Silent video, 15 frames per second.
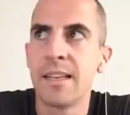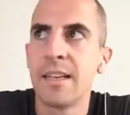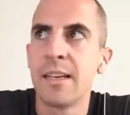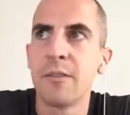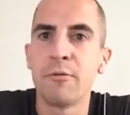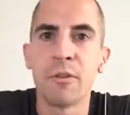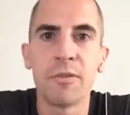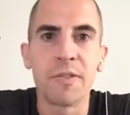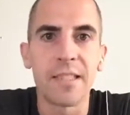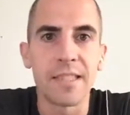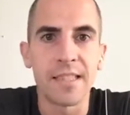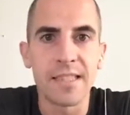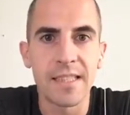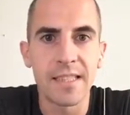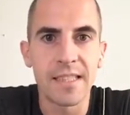roughly a
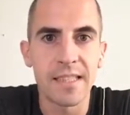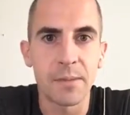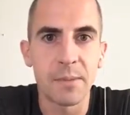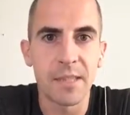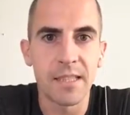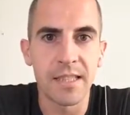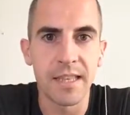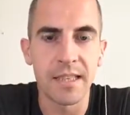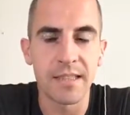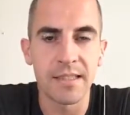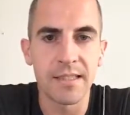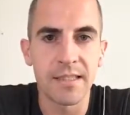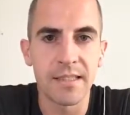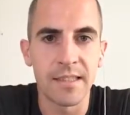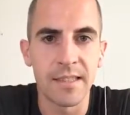60%
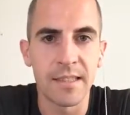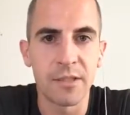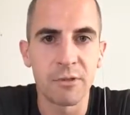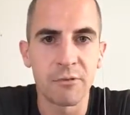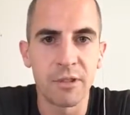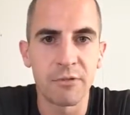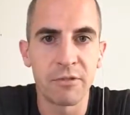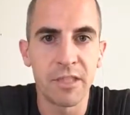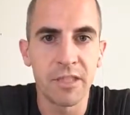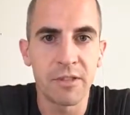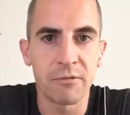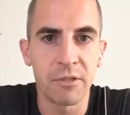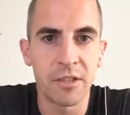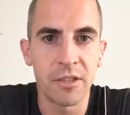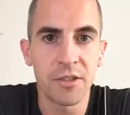injury risk
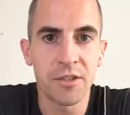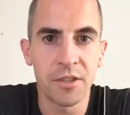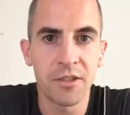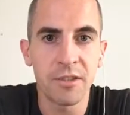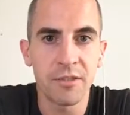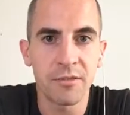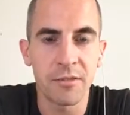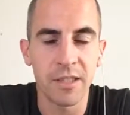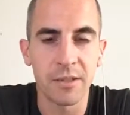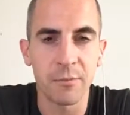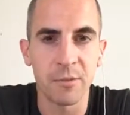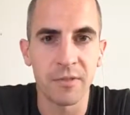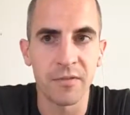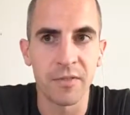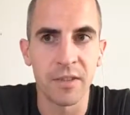reduction, right,
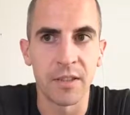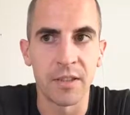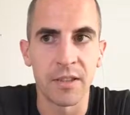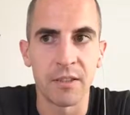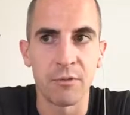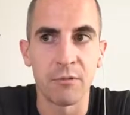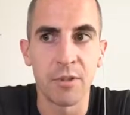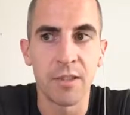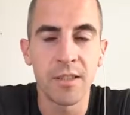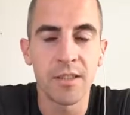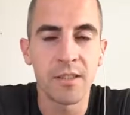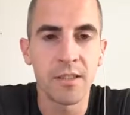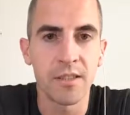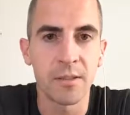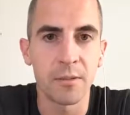for
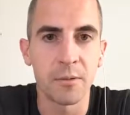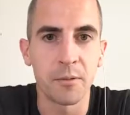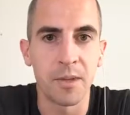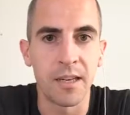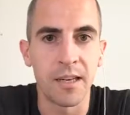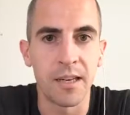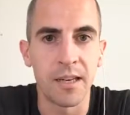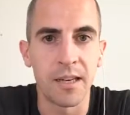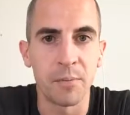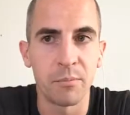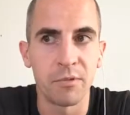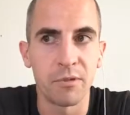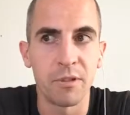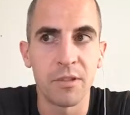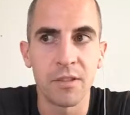runners who are
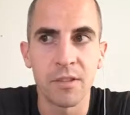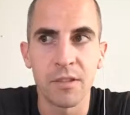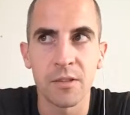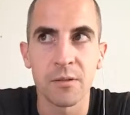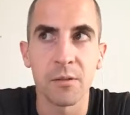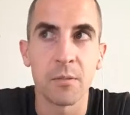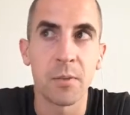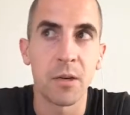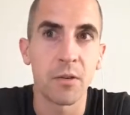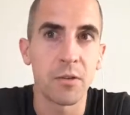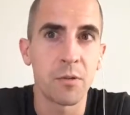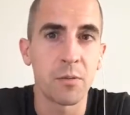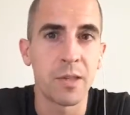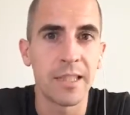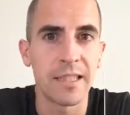prone to about
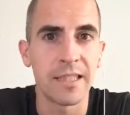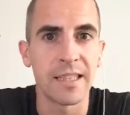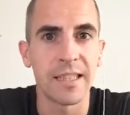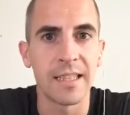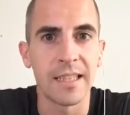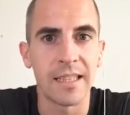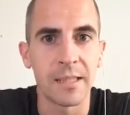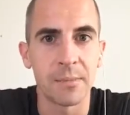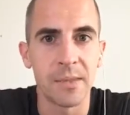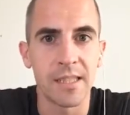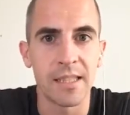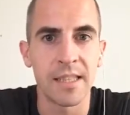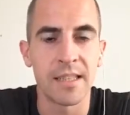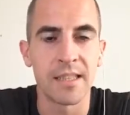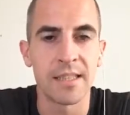20 to
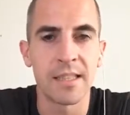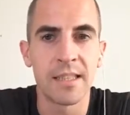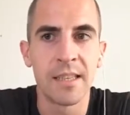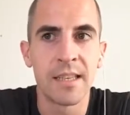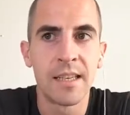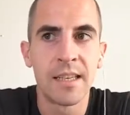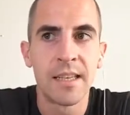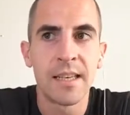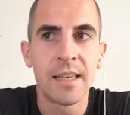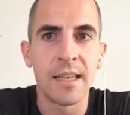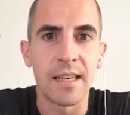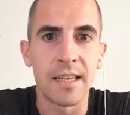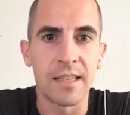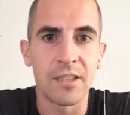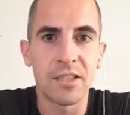80%
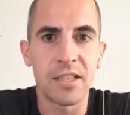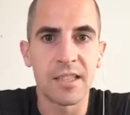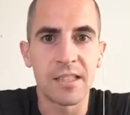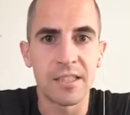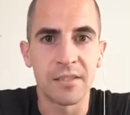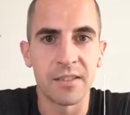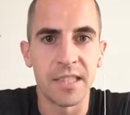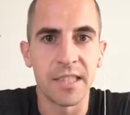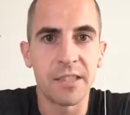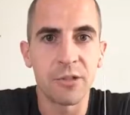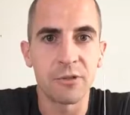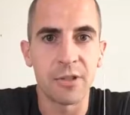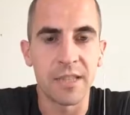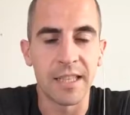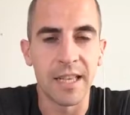chance of
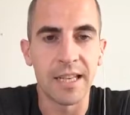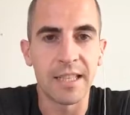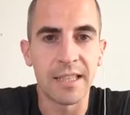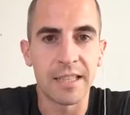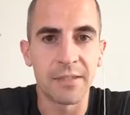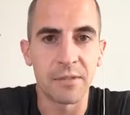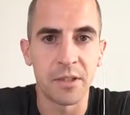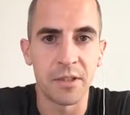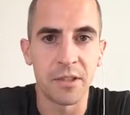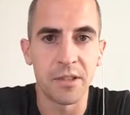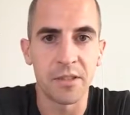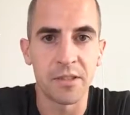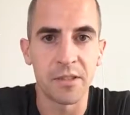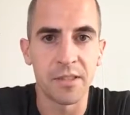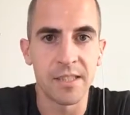injury in any given year.
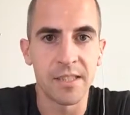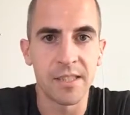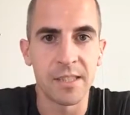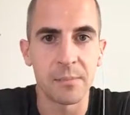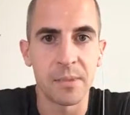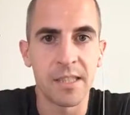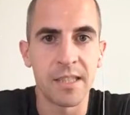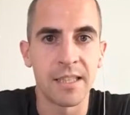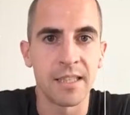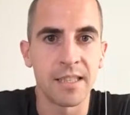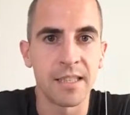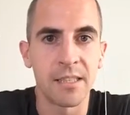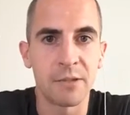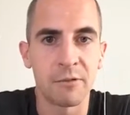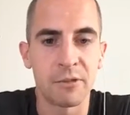So a 60%
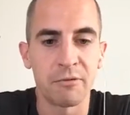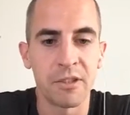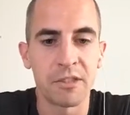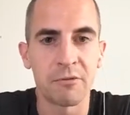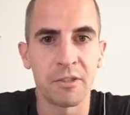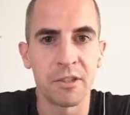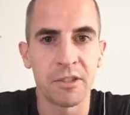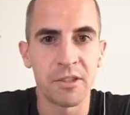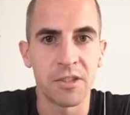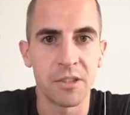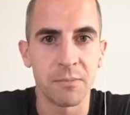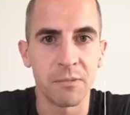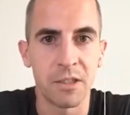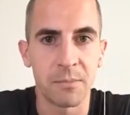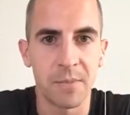injury risk reduction is
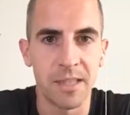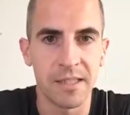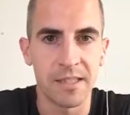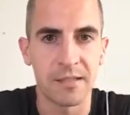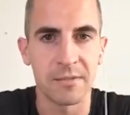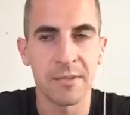pretty massive.